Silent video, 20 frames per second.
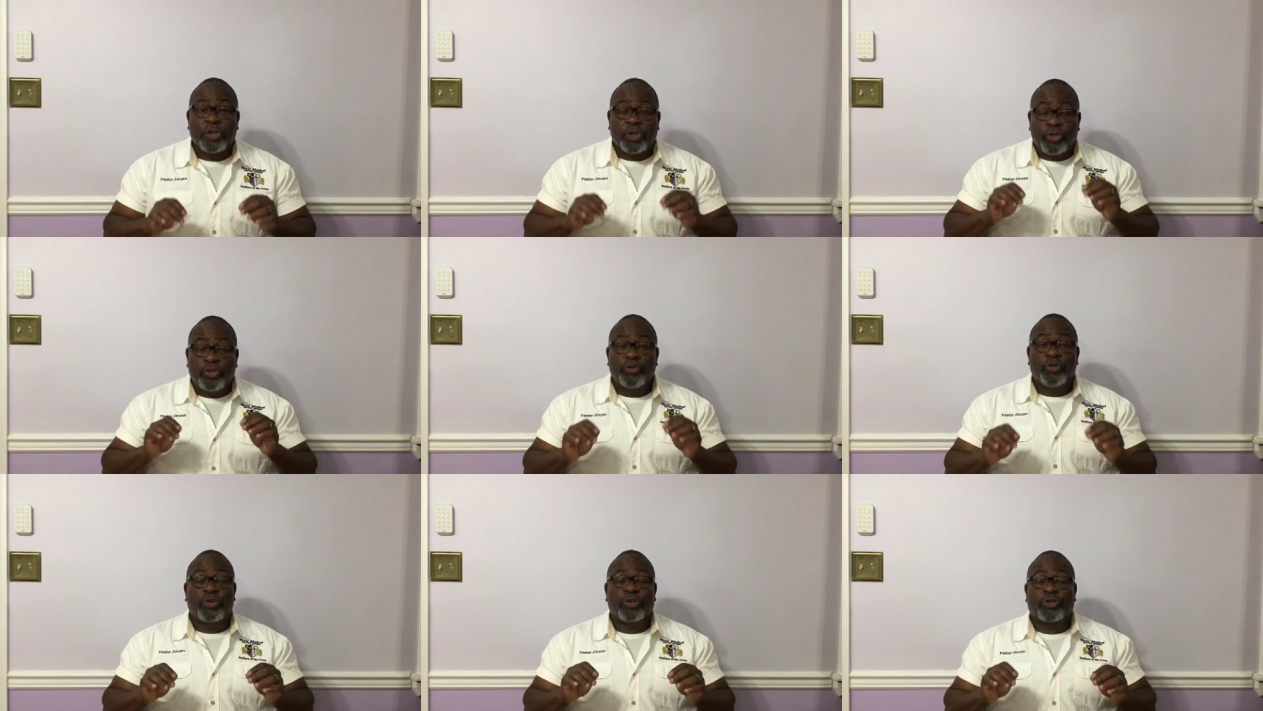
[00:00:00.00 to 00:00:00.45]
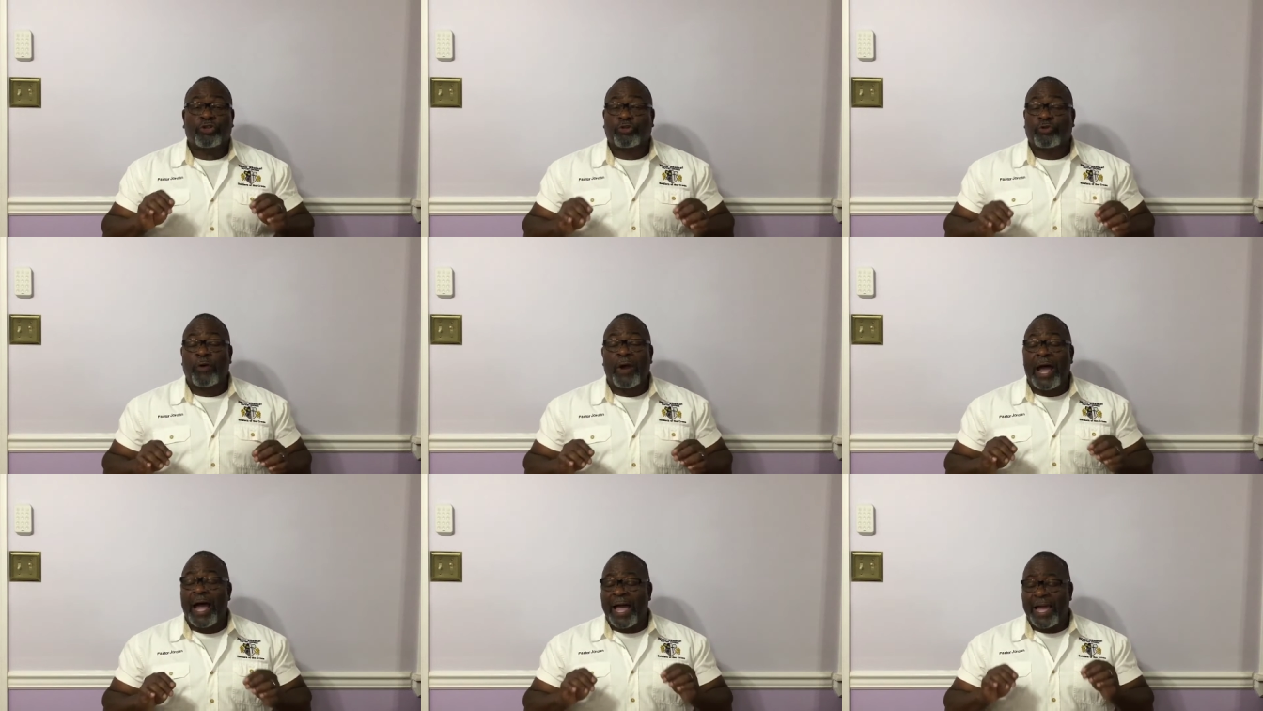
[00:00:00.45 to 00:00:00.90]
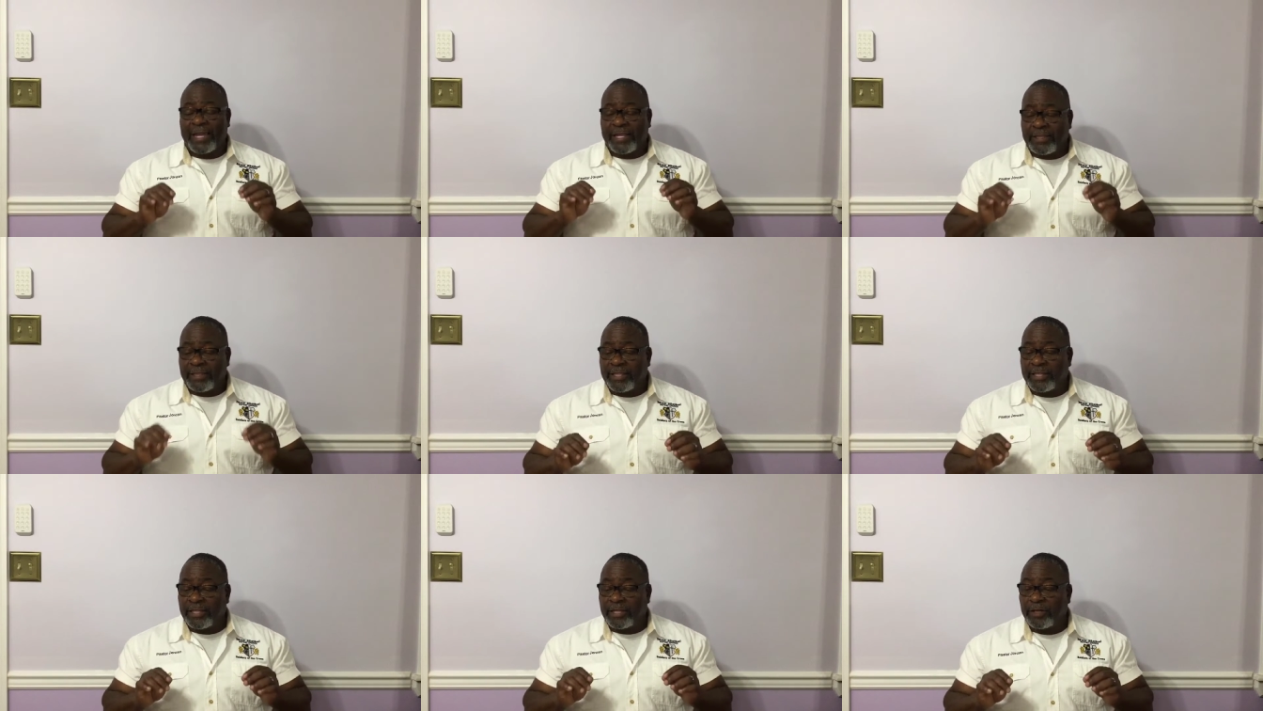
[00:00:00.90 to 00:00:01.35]
You're
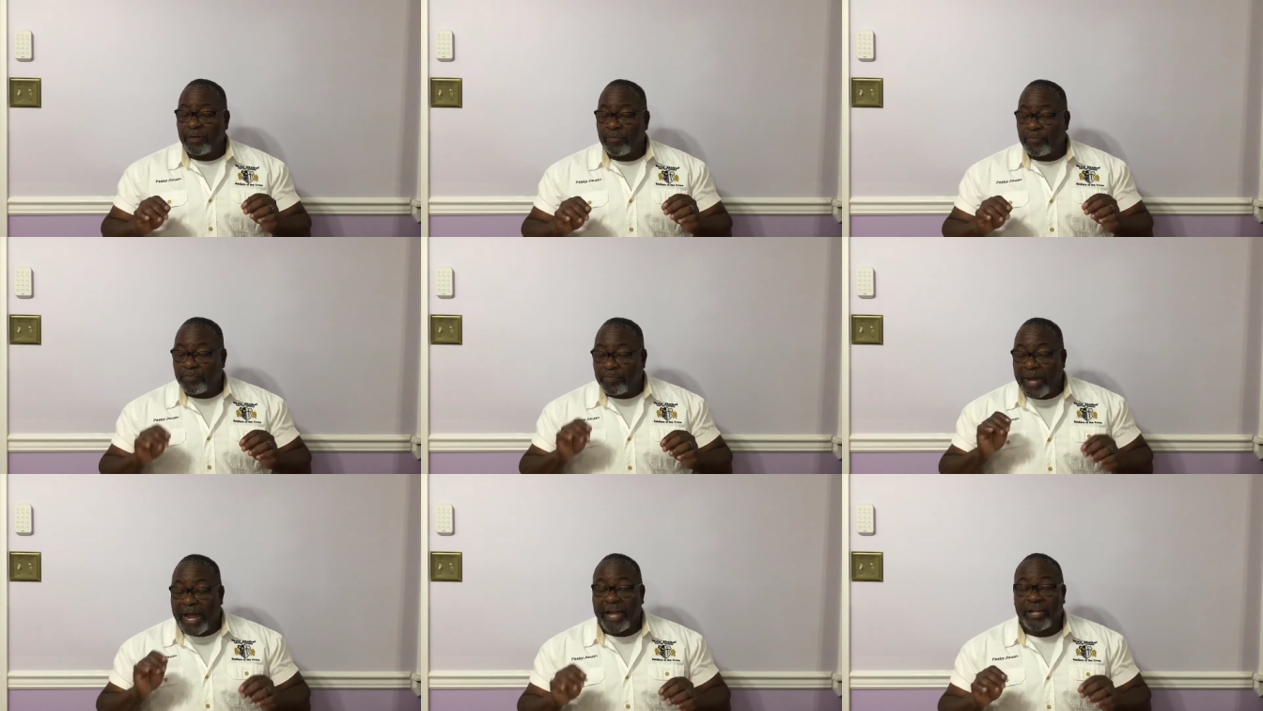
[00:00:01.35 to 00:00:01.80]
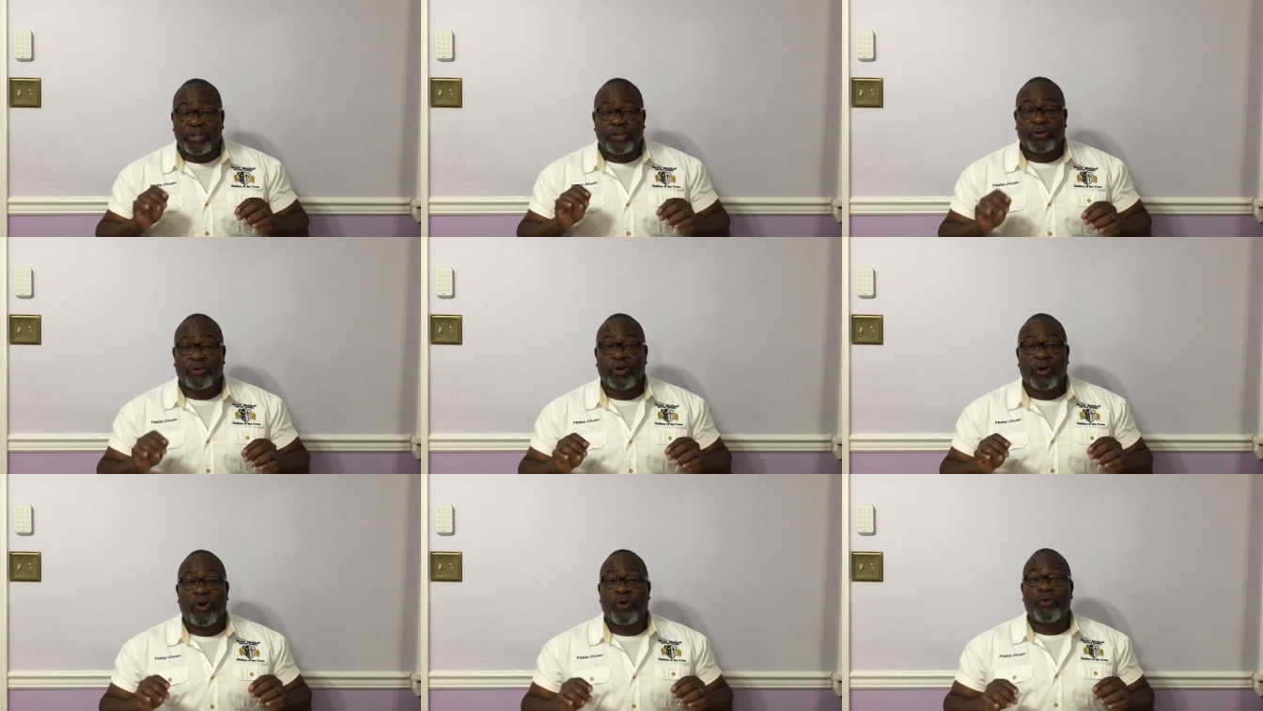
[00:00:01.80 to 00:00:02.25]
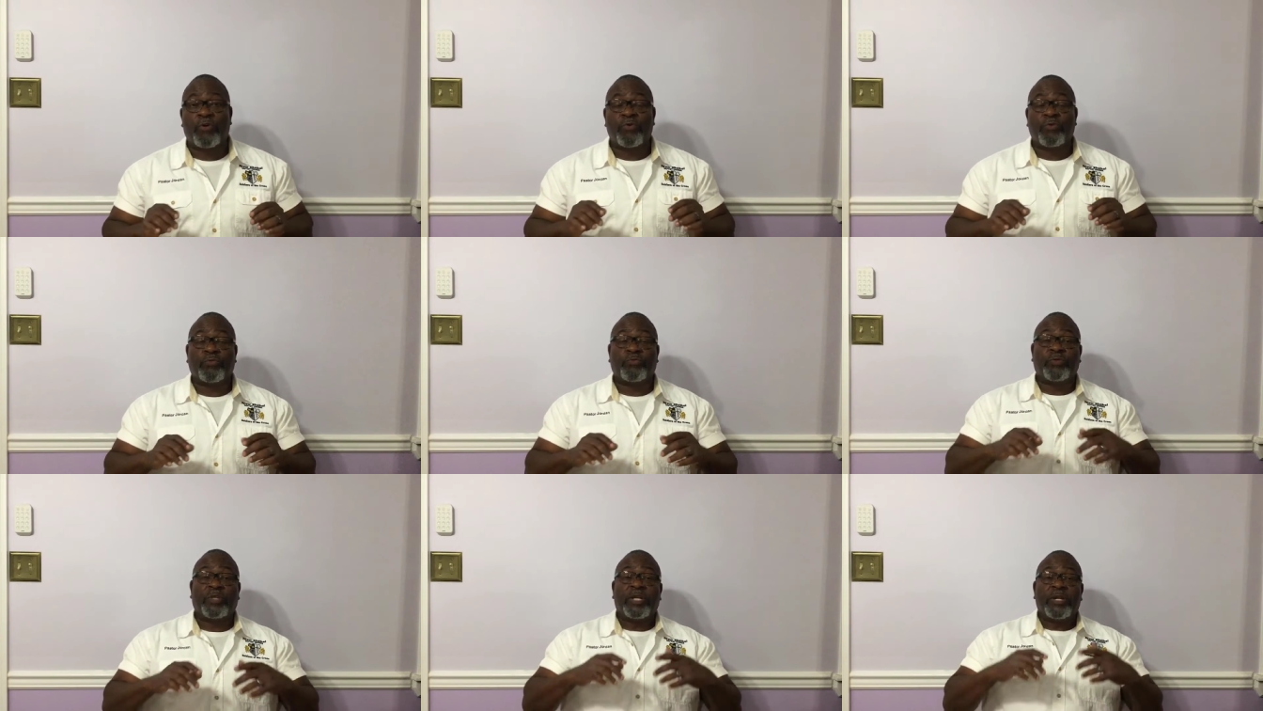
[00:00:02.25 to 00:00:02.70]
trying them by your
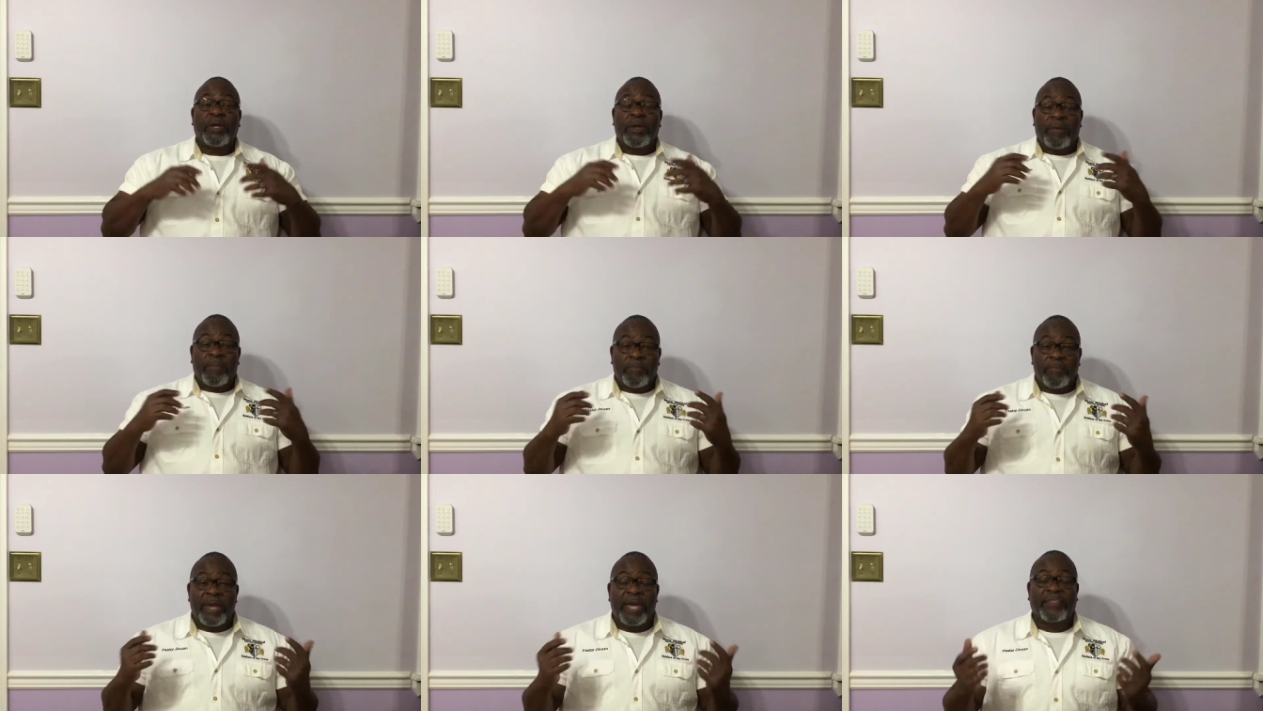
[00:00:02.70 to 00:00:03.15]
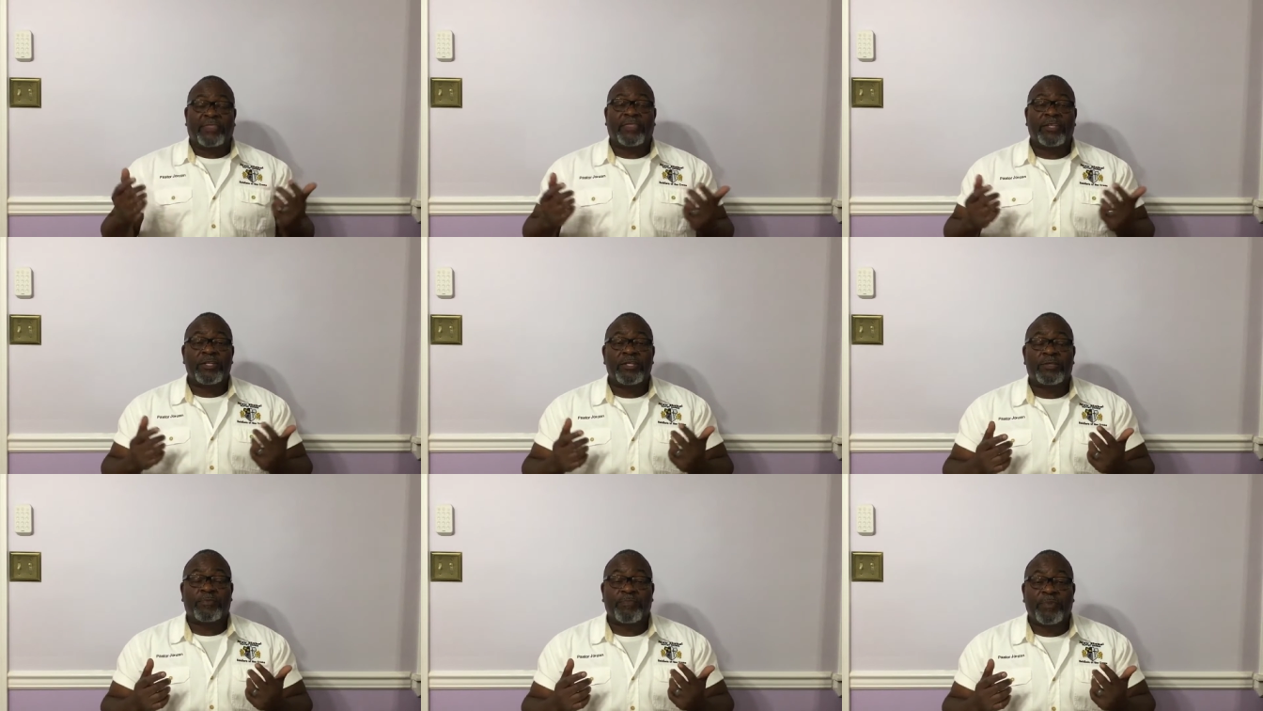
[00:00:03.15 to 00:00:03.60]
own methods,